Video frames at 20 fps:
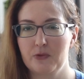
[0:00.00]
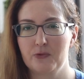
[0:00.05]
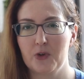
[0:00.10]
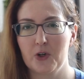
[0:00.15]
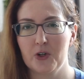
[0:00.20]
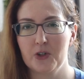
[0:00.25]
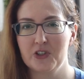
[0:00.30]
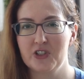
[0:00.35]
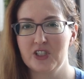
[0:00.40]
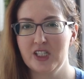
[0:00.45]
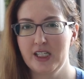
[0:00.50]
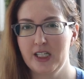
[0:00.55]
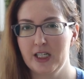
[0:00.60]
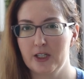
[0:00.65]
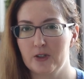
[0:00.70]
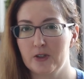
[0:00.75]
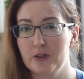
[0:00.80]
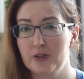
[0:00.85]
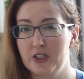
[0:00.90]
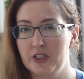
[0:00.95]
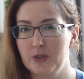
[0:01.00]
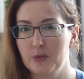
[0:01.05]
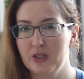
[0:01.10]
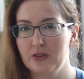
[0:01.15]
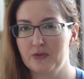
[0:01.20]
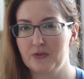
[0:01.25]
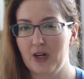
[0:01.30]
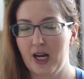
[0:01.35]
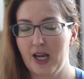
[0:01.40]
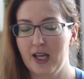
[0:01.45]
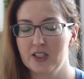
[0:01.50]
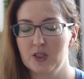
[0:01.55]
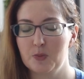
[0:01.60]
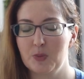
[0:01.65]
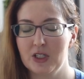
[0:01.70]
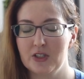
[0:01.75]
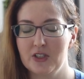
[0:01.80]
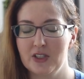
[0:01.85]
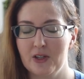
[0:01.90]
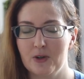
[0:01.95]
first year or two in France
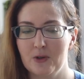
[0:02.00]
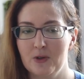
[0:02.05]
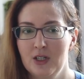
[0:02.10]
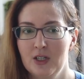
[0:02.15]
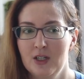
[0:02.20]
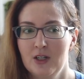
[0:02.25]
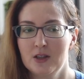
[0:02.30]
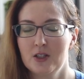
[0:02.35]
because, you know,